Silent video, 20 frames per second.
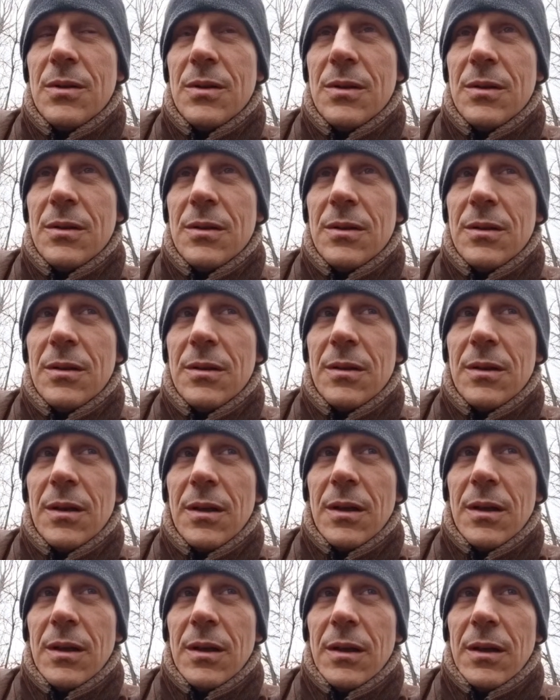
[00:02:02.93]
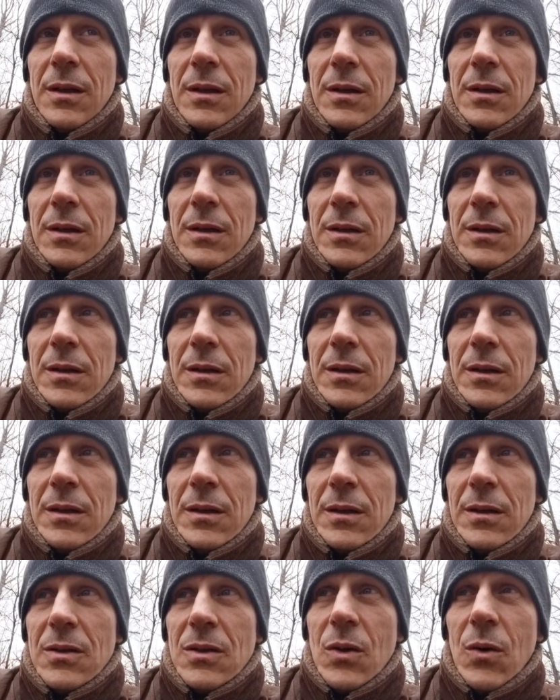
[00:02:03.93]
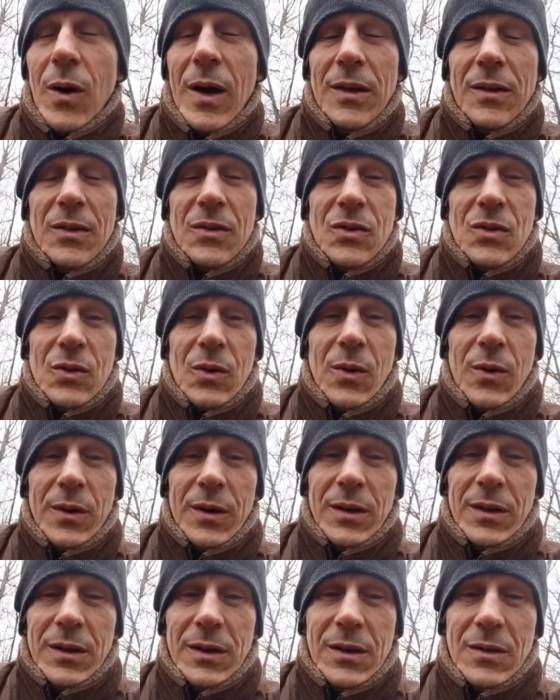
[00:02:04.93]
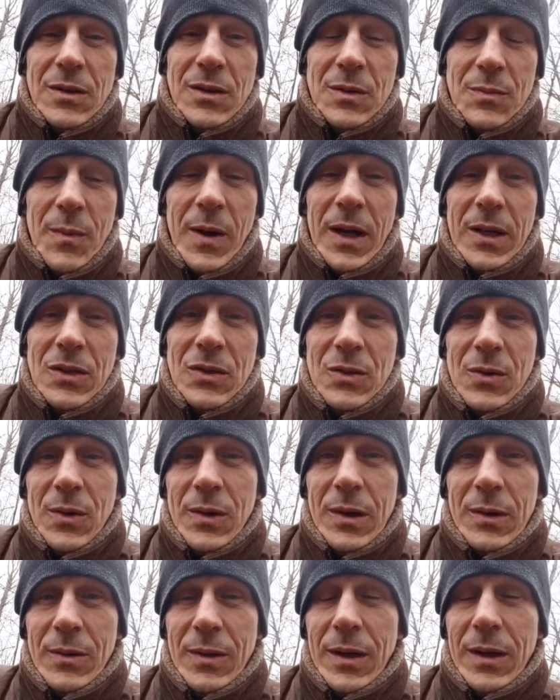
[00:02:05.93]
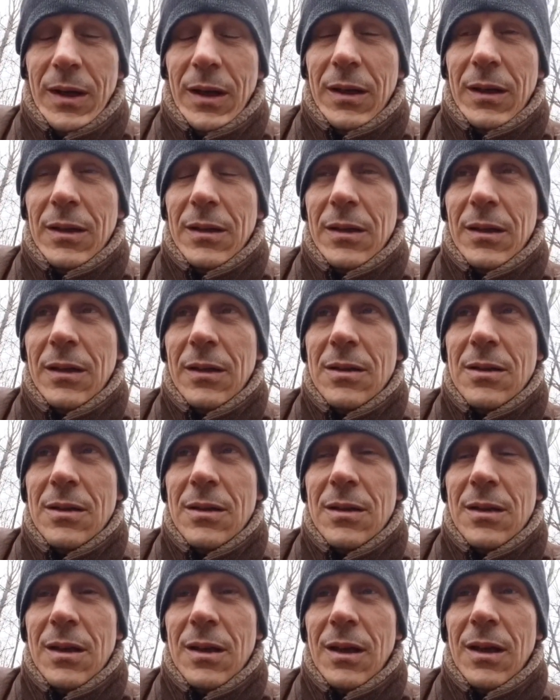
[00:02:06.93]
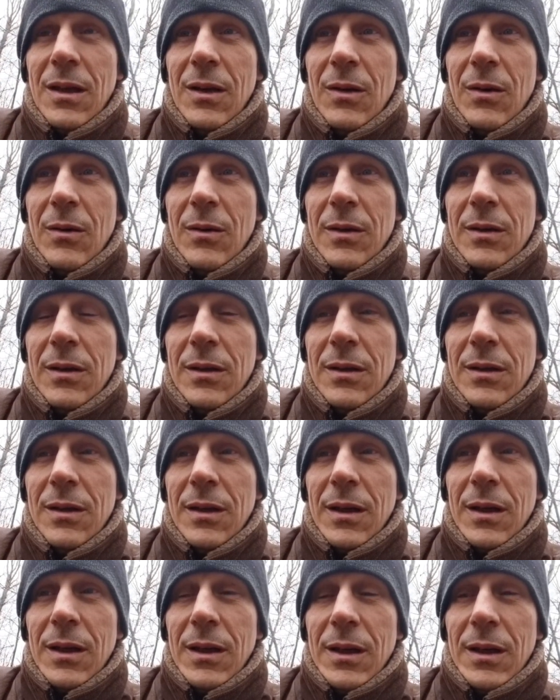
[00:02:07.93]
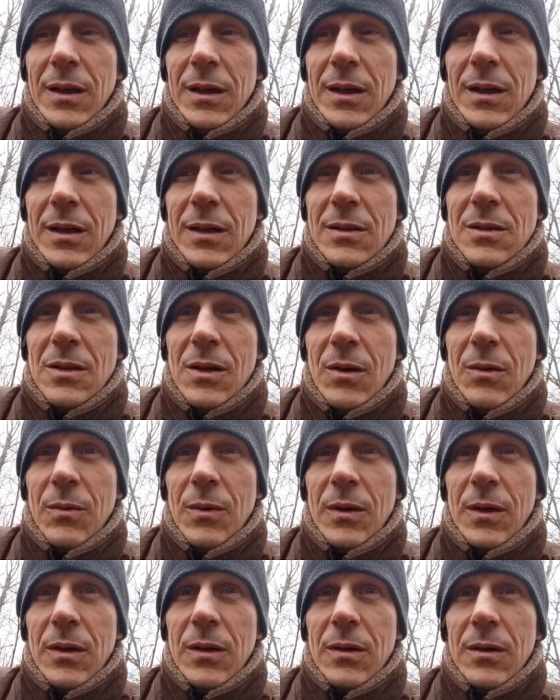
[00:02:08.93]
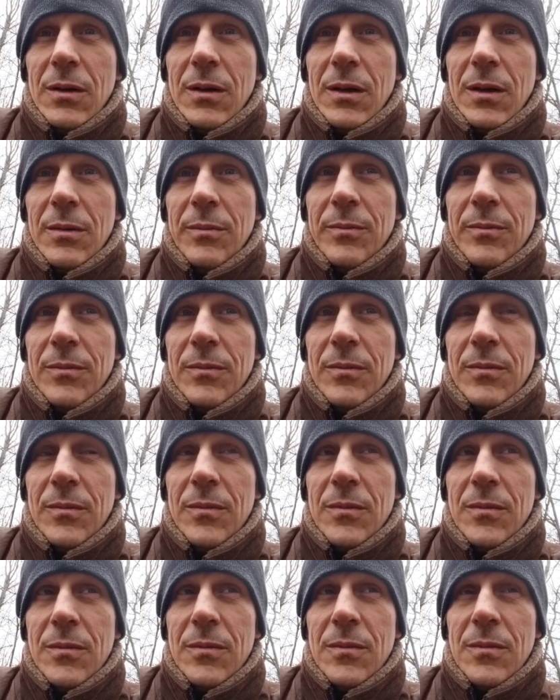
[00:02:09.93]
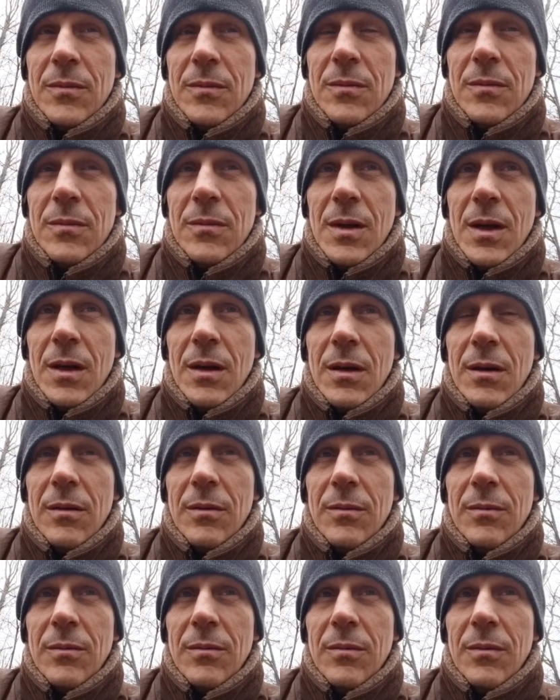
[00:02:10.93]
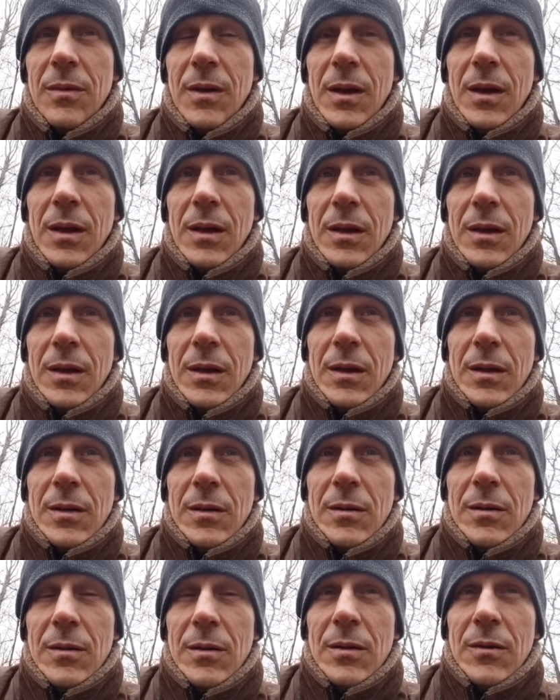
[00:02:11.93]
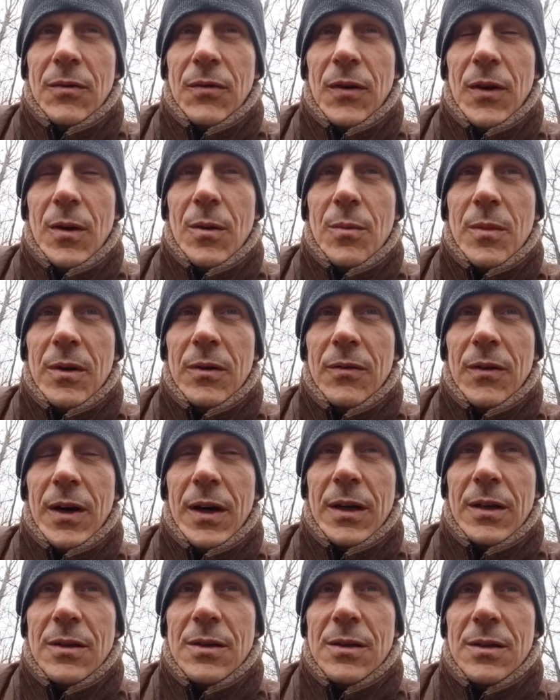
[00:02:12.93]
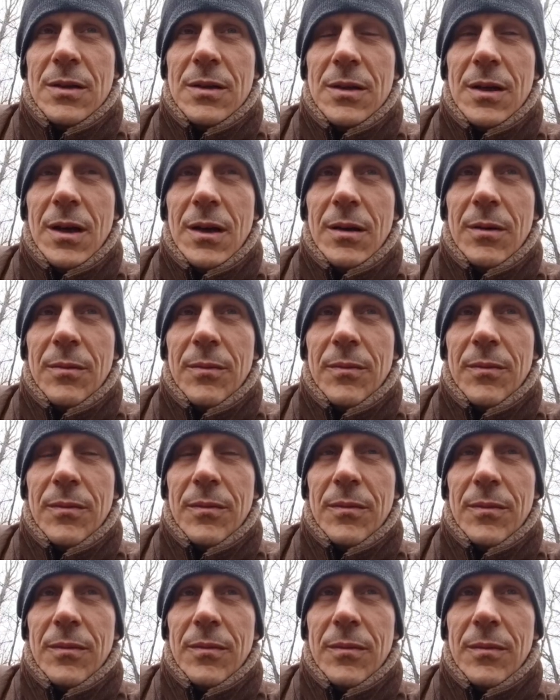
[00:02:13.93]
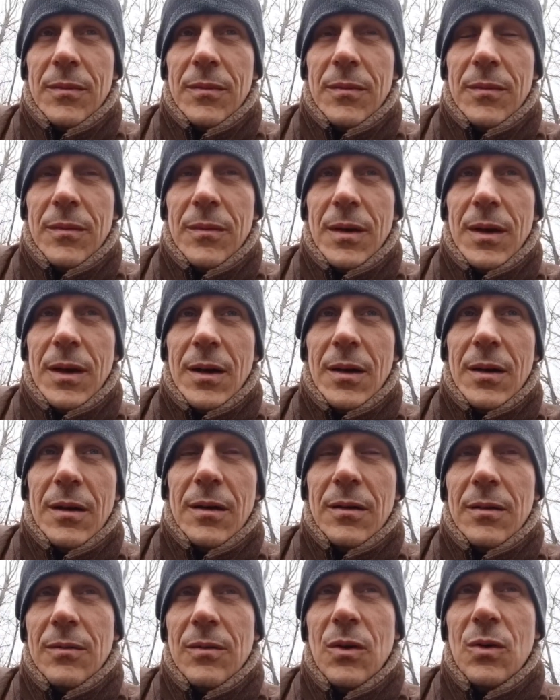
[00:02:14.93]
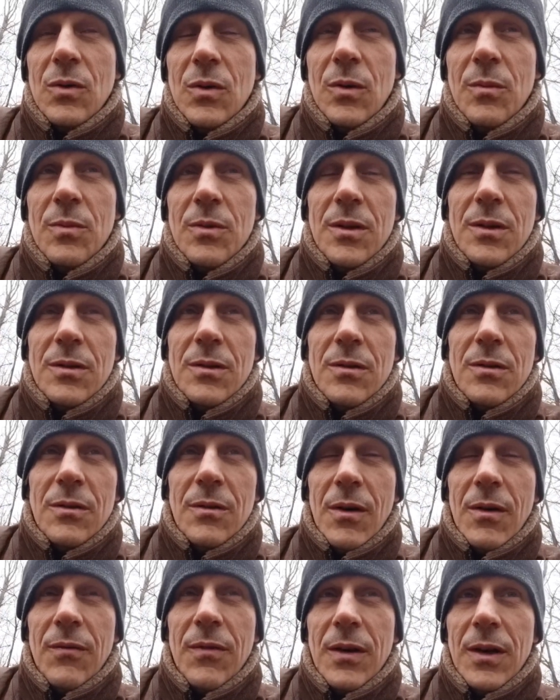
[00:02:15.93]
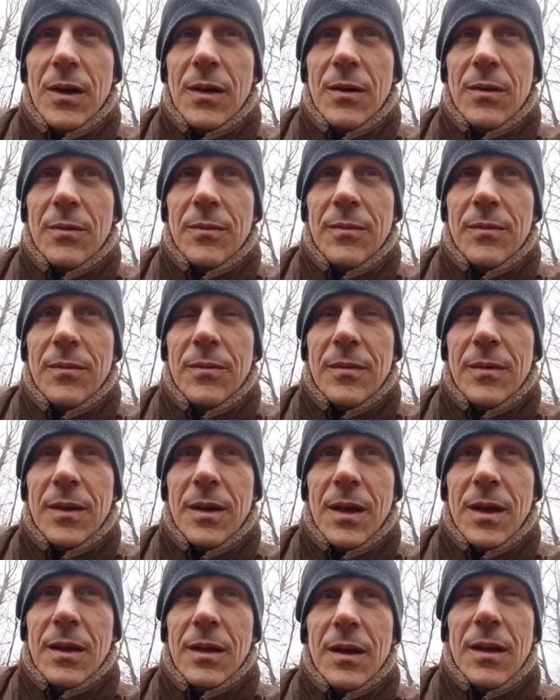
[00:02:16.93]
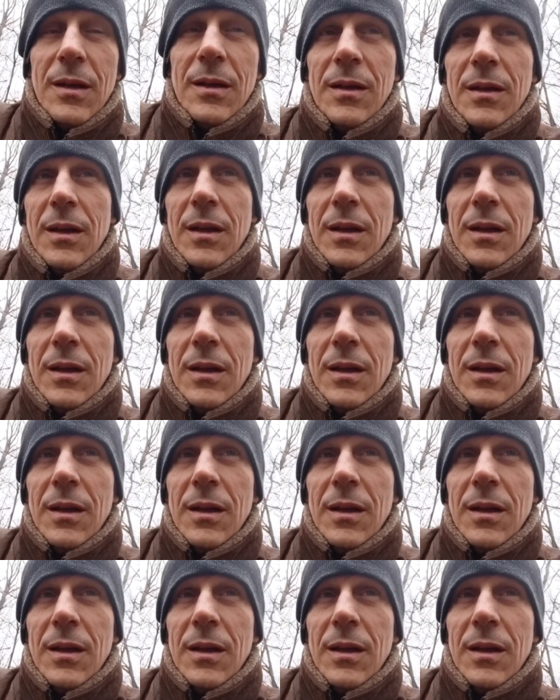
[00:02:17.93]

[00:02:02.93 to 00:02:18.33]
it's it's quite the story because it's my story, right? It's you know, and I saw really good um, um, film advice um, uh, YouTube video, and uh,